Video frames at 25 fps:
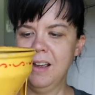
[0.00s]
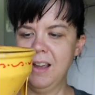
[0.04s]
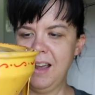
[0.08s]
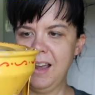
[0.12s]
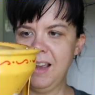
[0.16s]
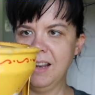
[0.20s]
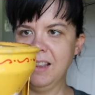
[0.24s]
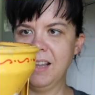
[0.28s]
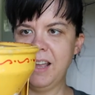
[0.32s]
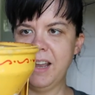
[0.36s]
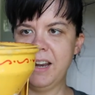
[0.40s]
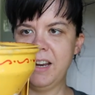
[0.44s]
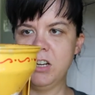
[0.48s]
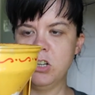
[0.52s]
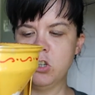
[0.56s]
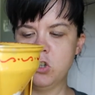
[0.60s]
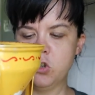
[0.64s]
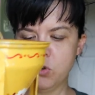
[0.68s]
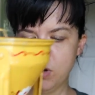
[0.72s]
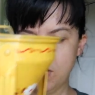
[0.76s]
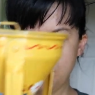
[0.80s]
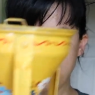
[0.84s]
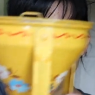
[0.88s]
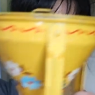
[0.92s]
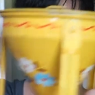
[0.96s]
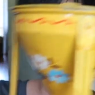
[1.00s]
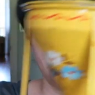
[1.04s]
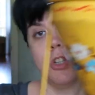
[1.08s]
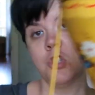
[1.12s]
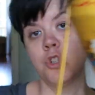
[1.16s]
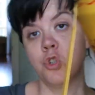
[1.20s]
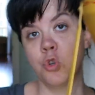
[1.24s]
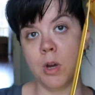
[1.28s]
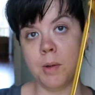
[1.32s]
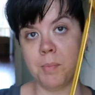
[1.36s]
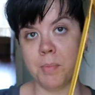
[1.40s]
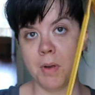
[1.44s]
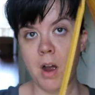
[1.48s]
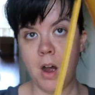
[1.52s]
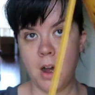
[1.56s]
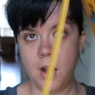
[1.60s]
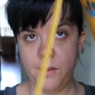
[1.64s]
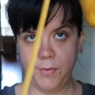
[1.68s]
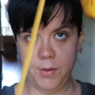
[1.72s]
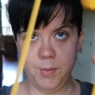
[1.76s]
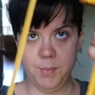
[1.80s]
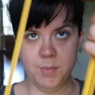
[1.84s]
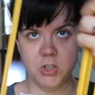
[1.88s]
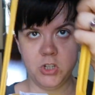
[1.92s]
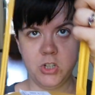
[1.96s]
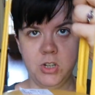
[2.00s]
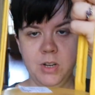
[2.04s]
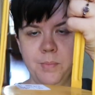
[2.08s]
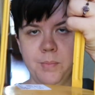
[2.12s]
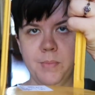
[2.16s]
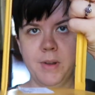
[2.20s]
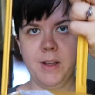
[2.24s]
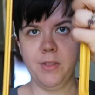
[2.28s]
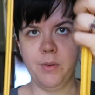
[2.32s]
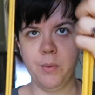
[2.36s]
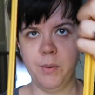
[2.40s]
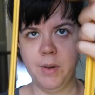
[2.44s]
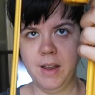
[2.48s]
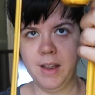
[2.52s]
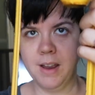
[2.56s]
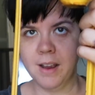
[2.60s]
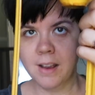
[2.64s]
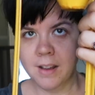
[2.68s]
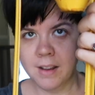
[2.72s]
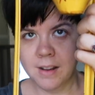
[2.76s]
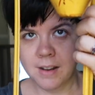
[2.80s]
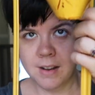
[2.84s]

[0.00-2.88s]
and let it drip. So it's a drip coffee machine, by the way,